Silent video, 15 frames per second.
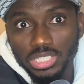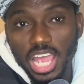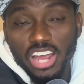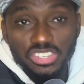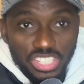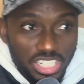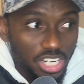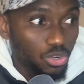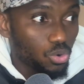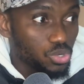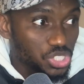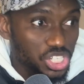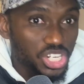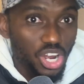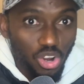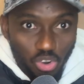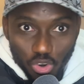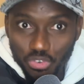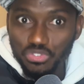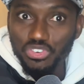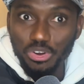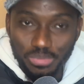Arsenal consider a
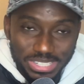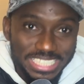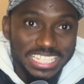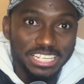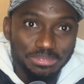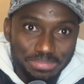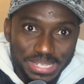goal from a set